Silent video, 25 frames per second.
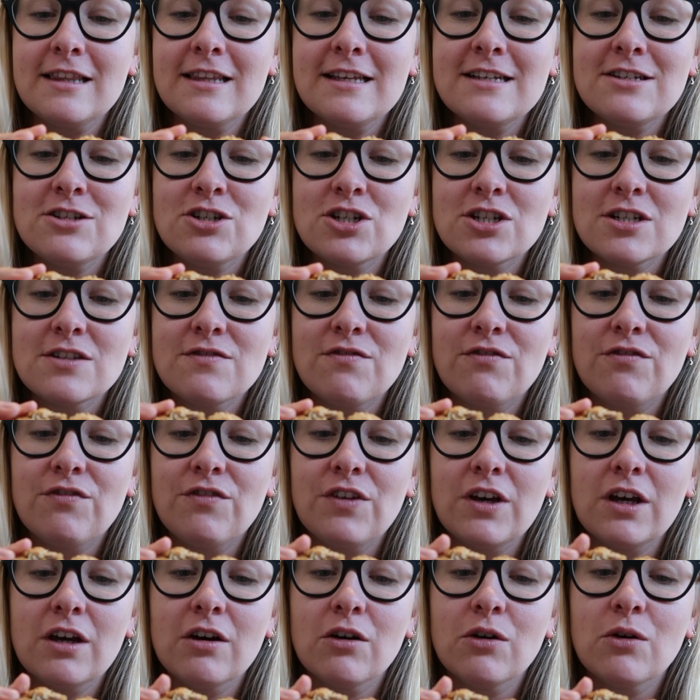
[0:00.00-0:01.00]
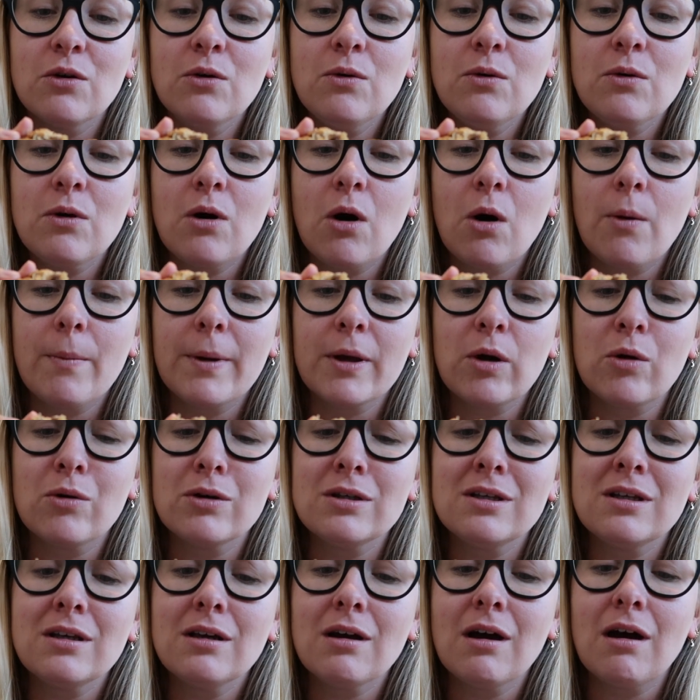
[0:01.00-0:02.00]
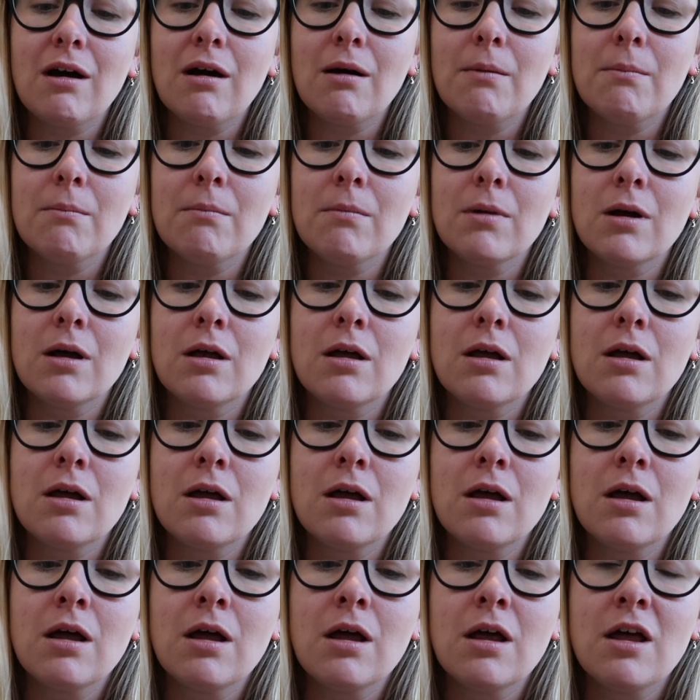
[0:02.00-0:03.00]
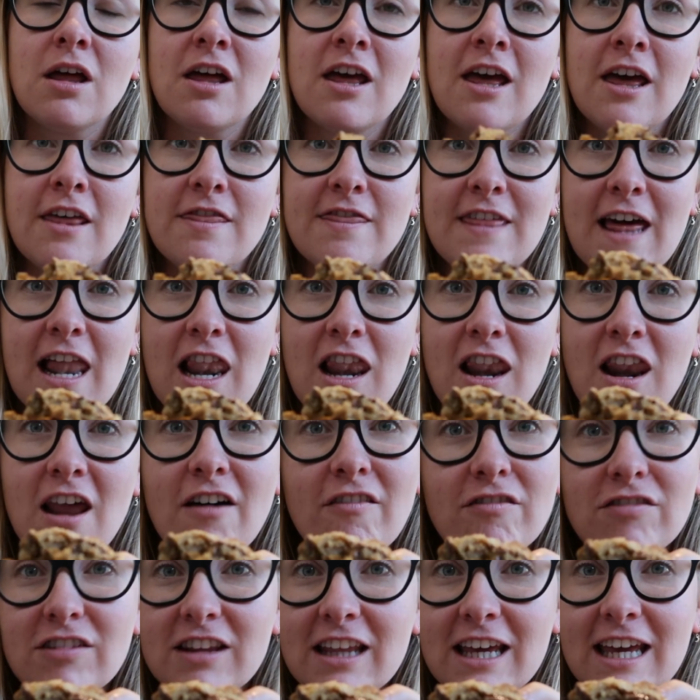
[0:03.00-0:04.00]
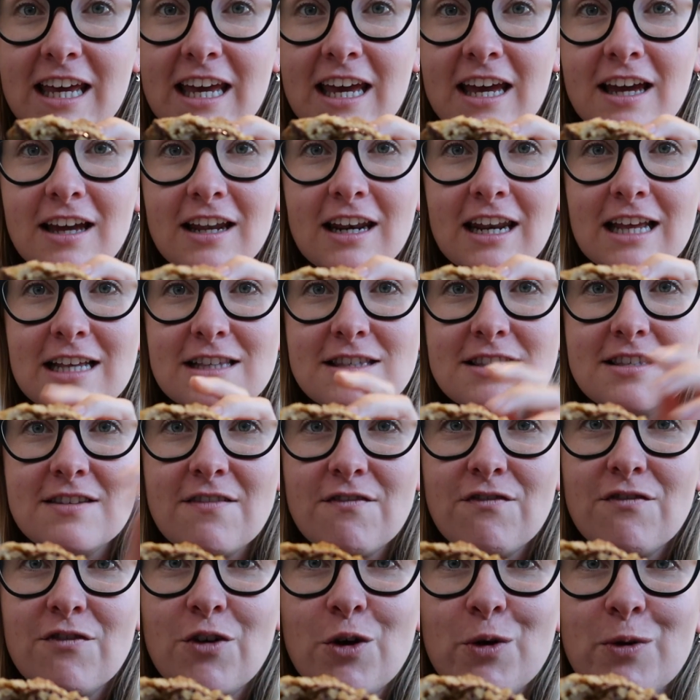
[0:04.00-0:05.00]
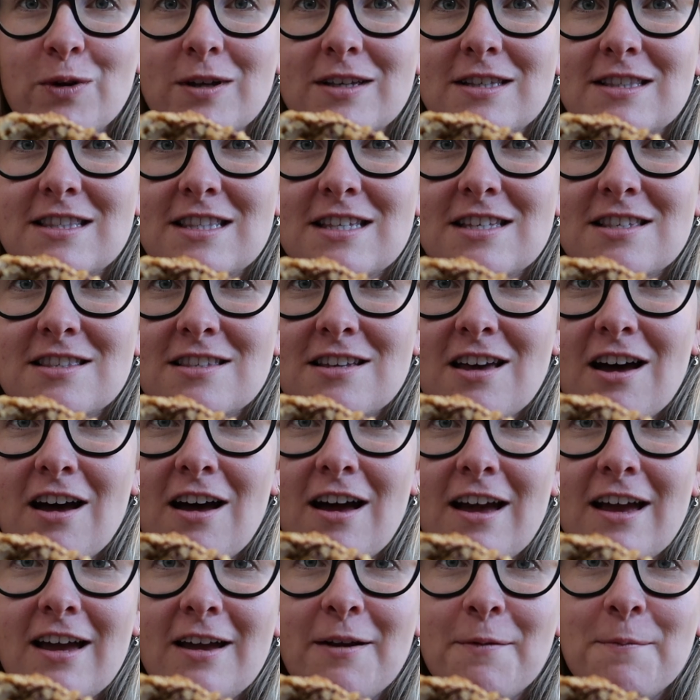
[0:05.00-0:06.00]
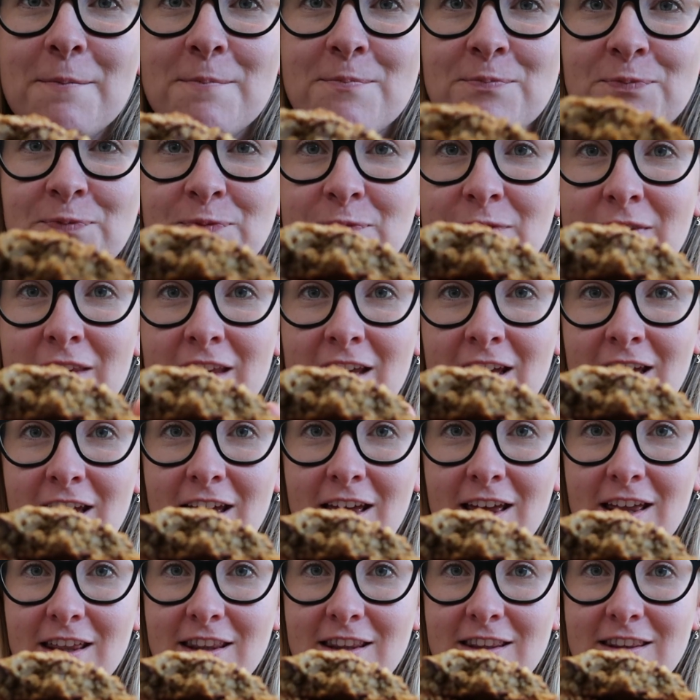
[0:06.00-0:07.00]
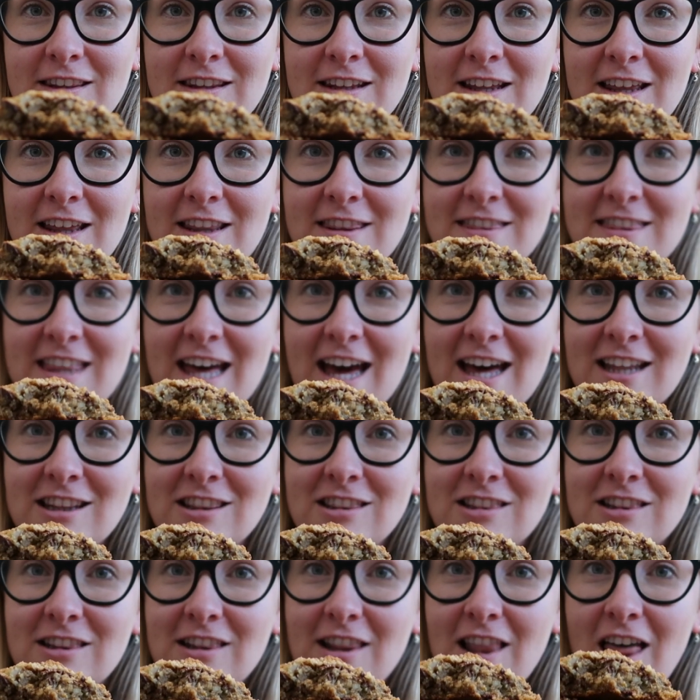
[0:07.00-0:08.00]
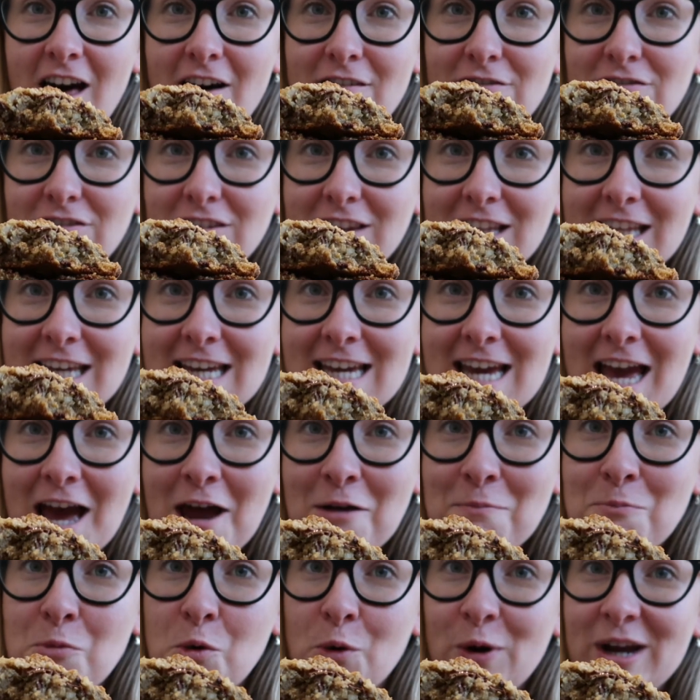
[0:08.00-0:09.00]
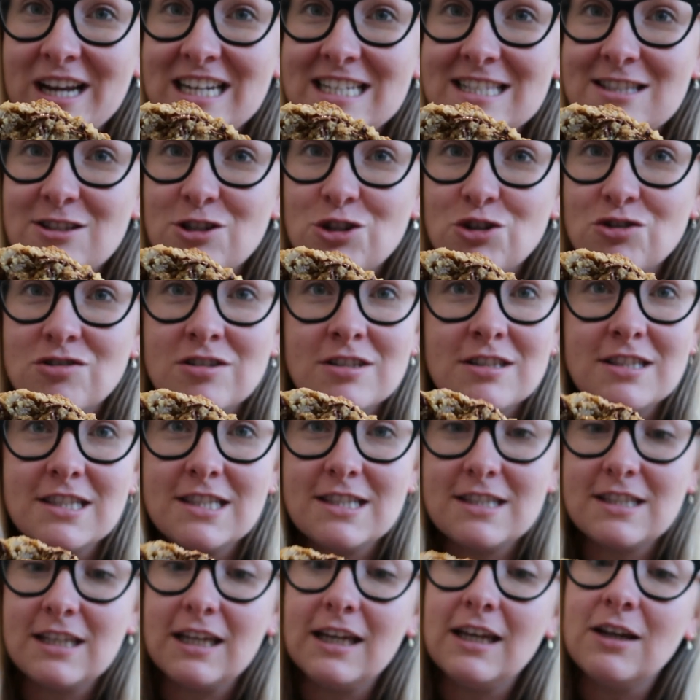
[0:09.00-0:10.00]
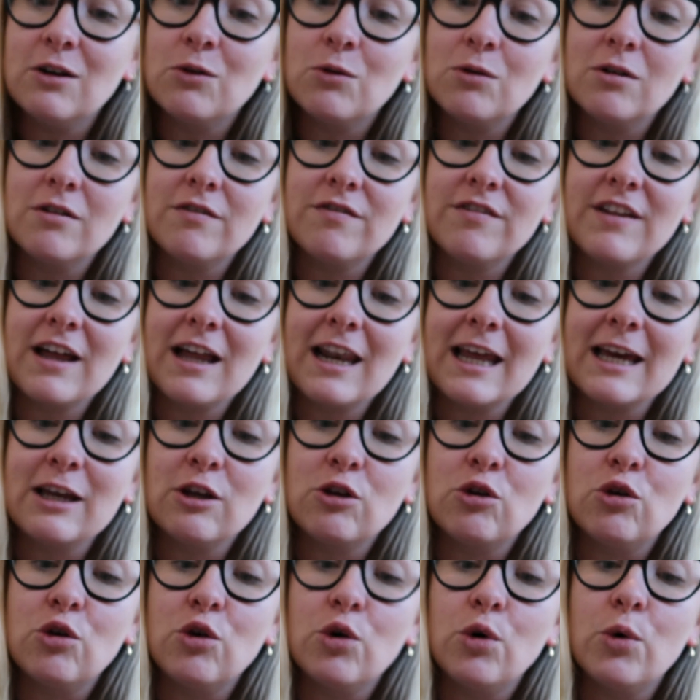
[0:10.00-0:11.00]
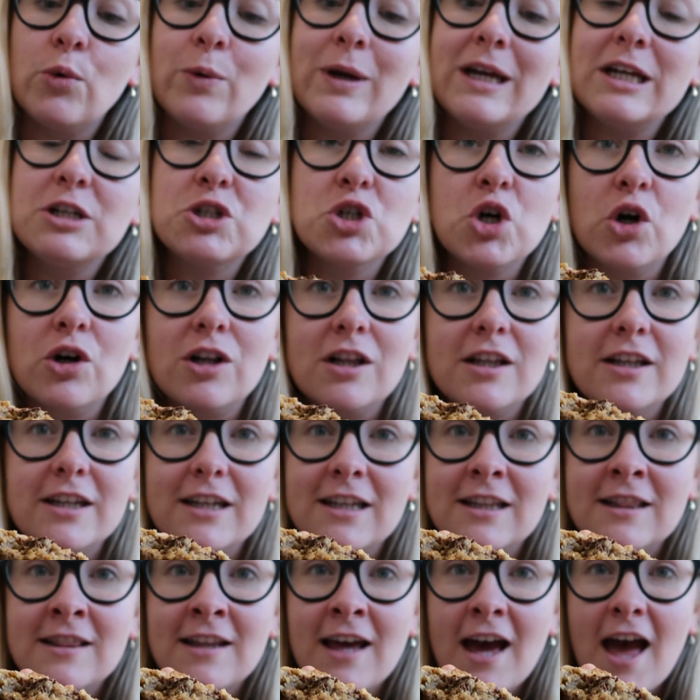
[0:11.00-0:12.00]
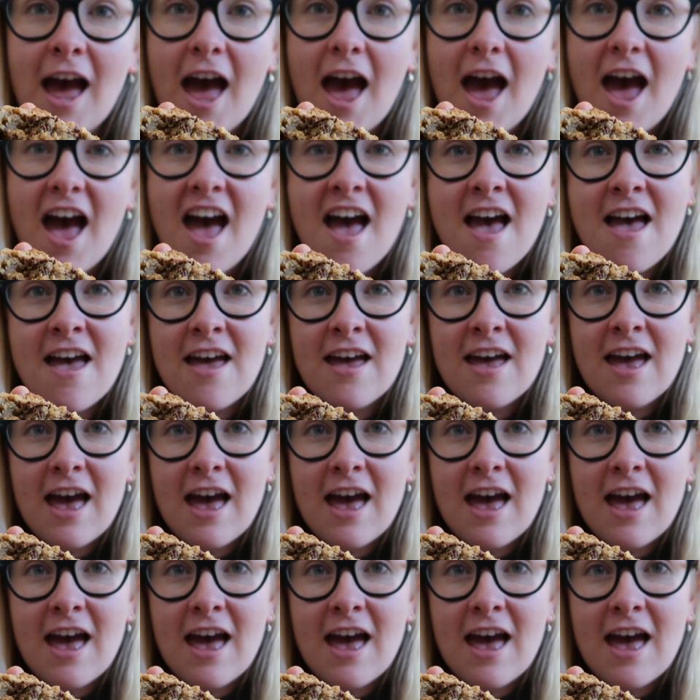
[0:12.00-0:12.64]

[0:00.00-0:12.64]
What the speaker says: these just feel, oh my god, yum. They're lovely. Let's focus this guy. They're lovely and moist. You can see all of that like gooey chocolate in there.